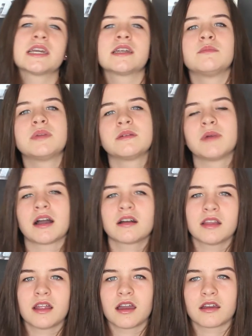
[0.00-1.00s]
in a bit about
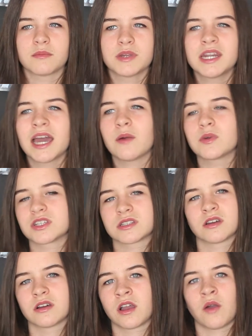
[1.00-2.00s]
Clara, but now we're just
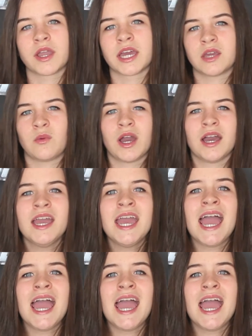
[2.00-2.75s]
not going anywhere,